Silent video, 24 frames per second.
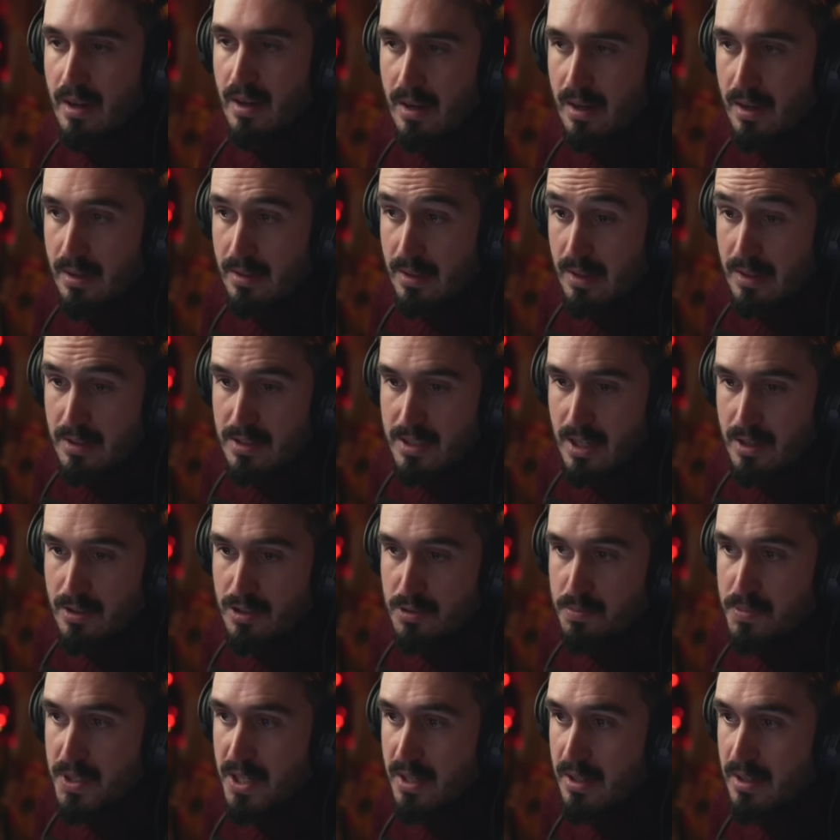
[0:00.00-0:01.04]
I think it sounds
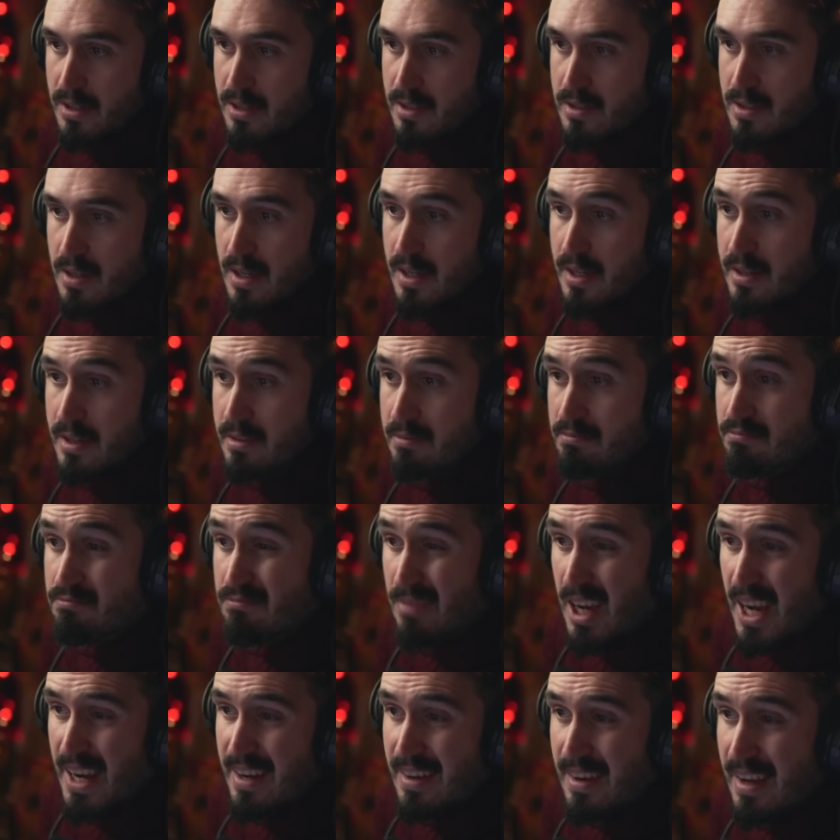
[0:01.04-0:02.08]
pretty good, and
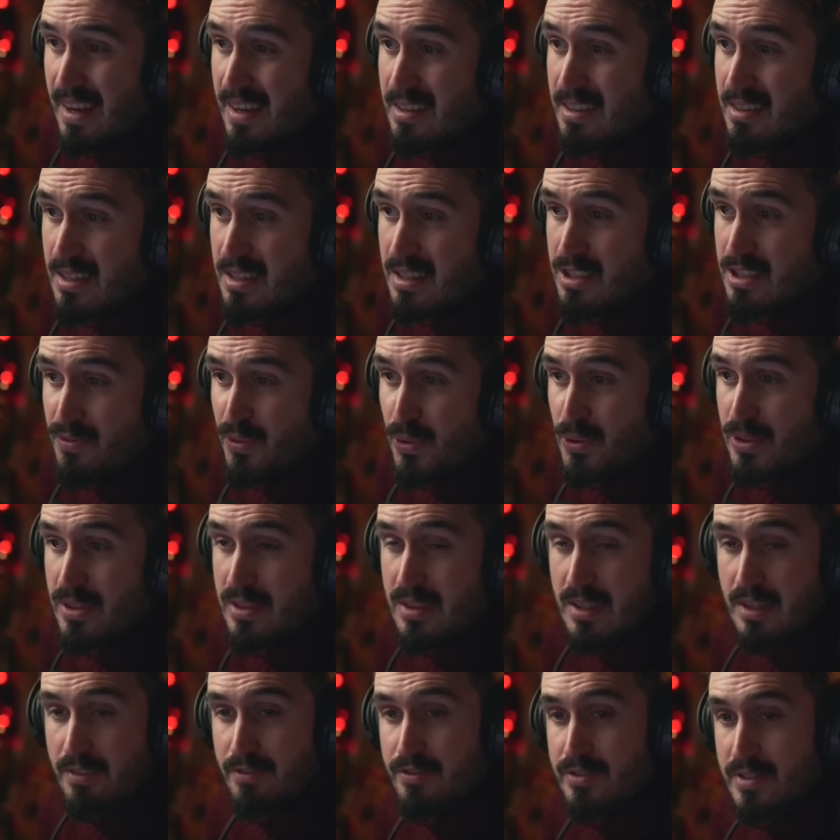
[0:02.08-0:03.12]
I like this for
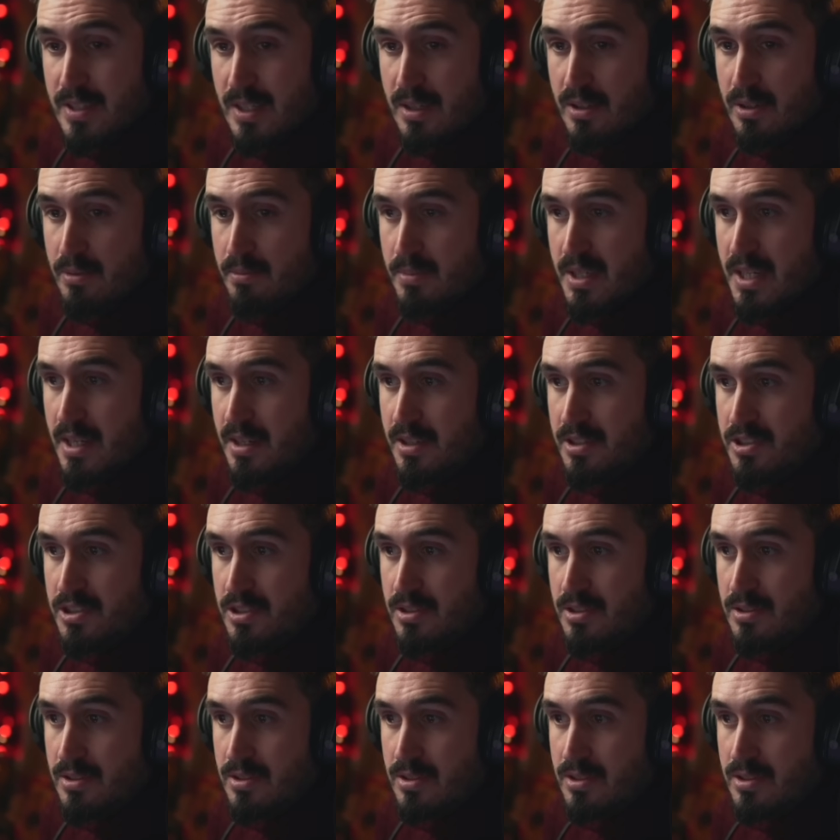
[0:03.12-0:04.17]
different
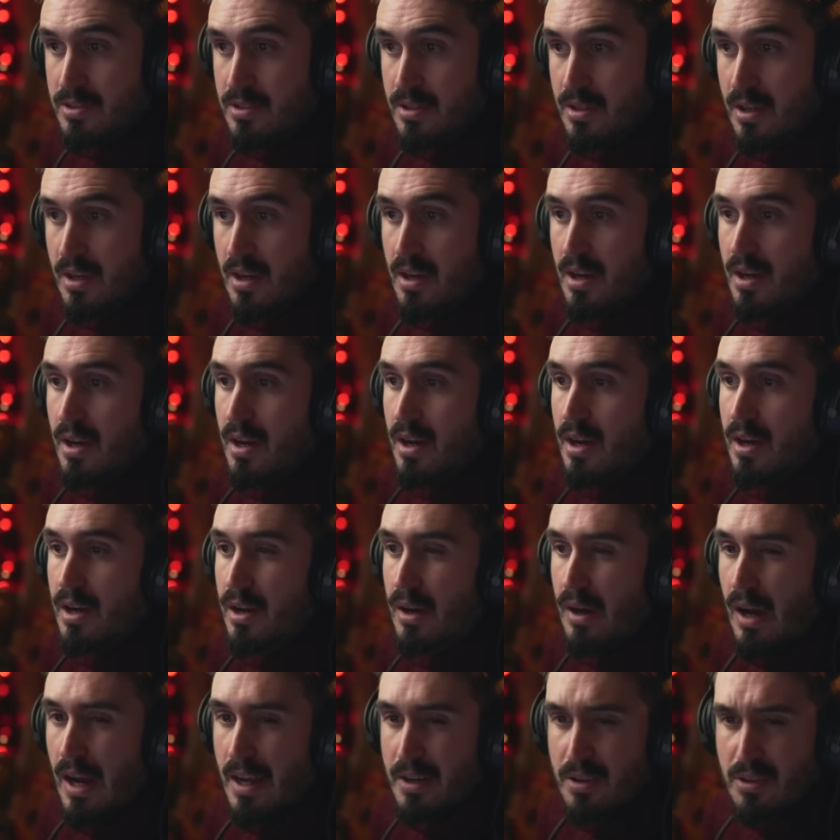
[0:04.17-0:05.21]
combinations.
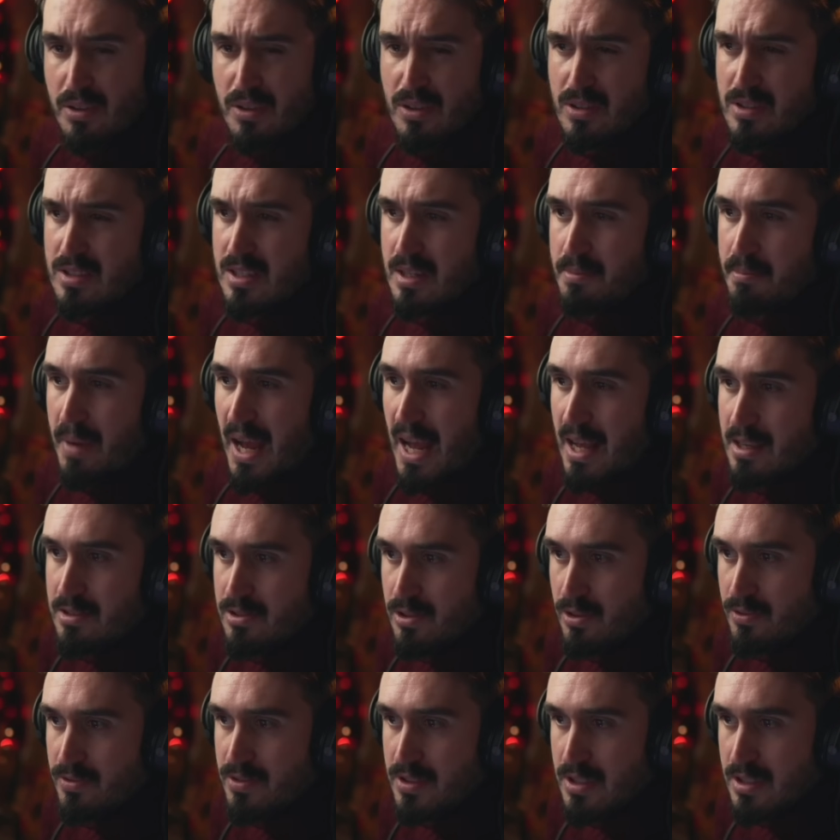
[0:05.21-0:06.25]
I don't use them as
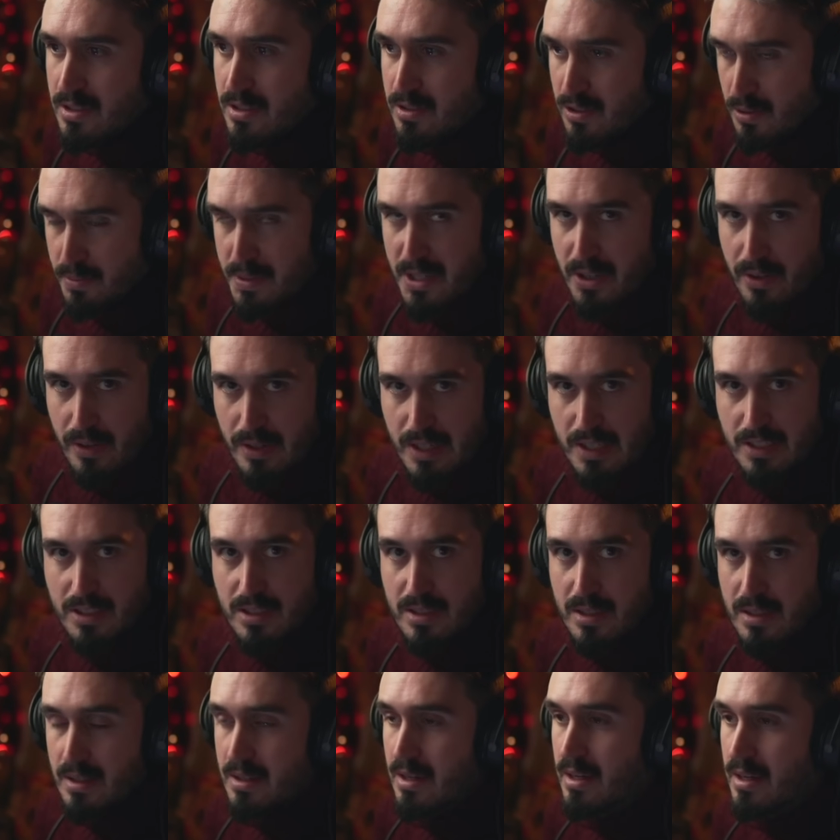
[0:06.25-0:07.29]
often, to be
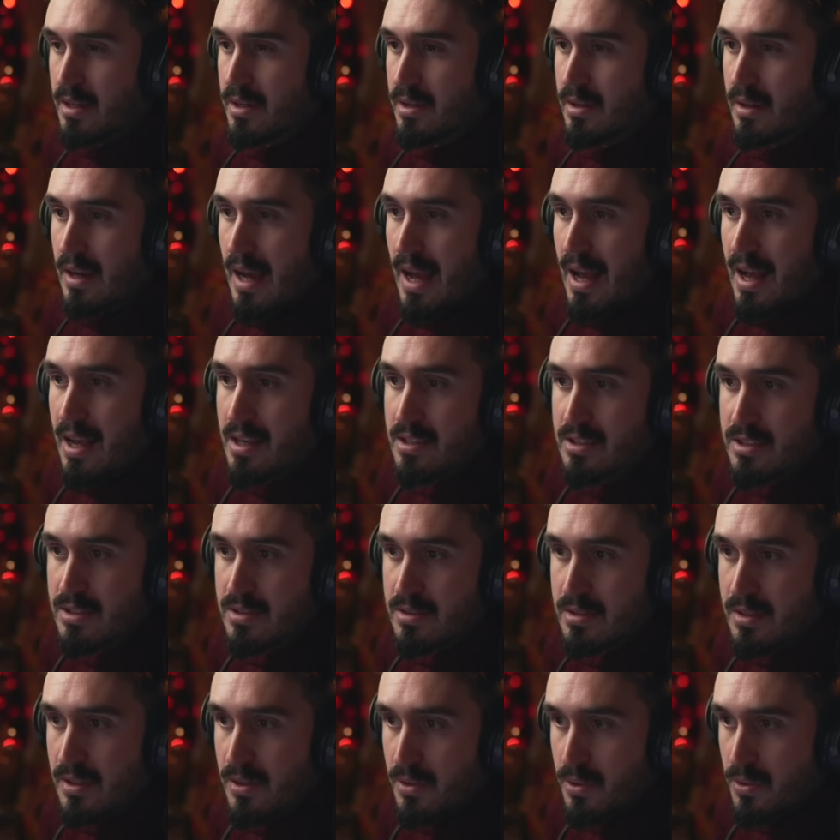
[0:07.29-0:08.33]
honest,
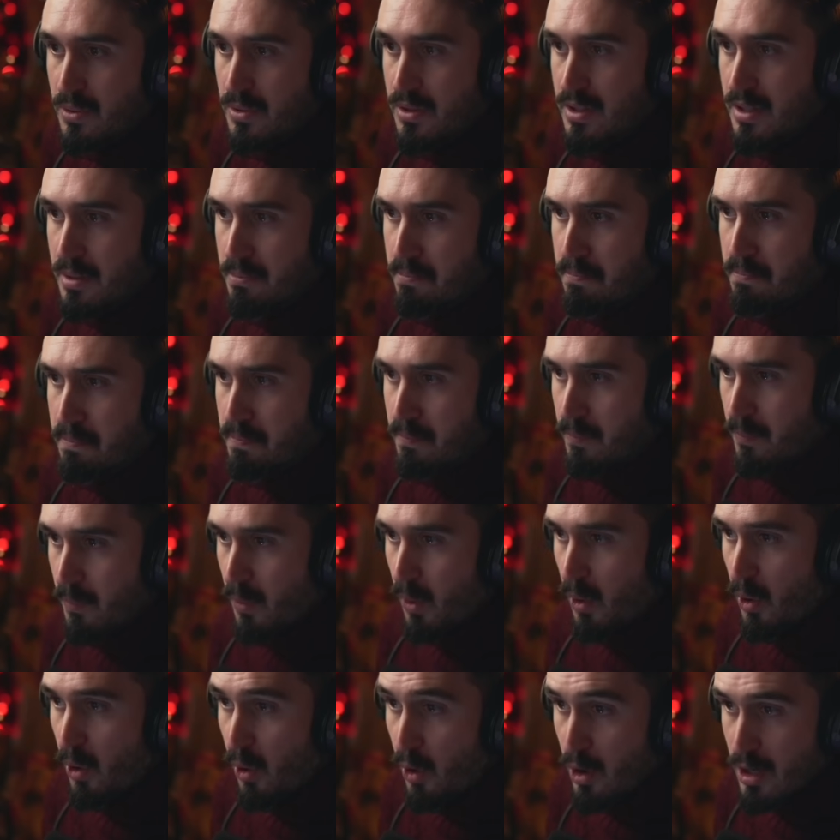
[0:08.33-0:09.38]
as, you know, the
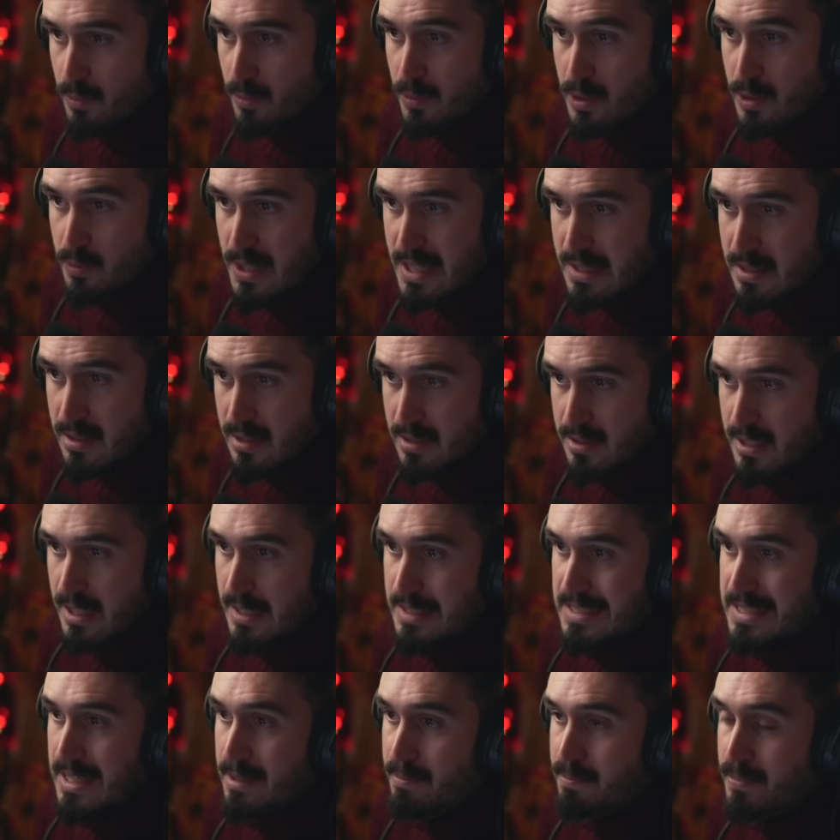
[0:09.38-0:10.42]
Woodwinds
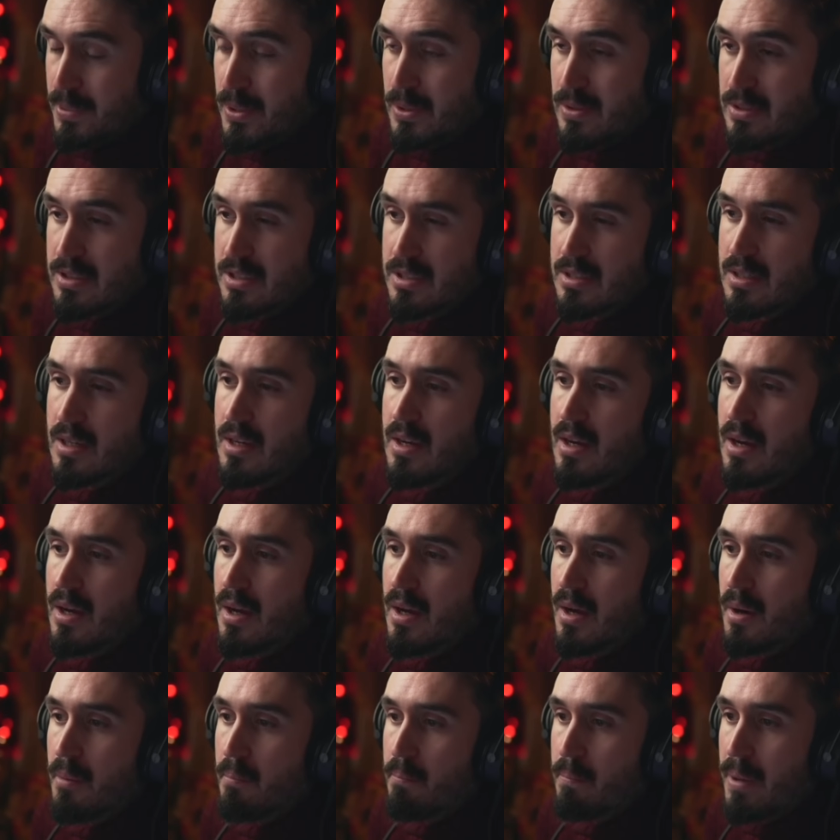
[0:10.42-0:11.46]
Cinesamples,
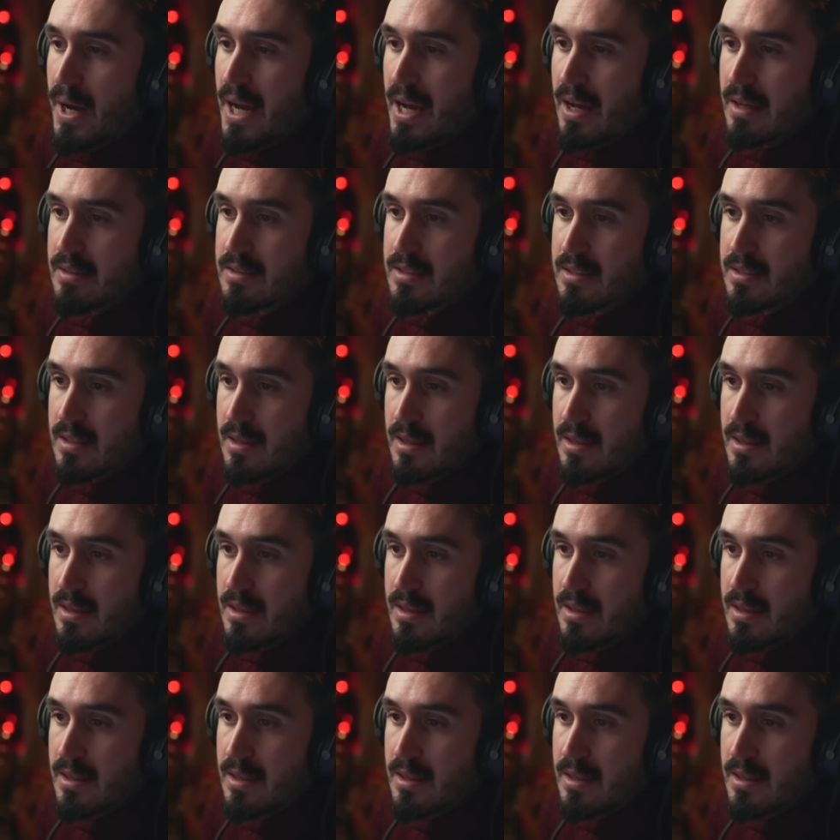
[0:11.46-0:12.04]
but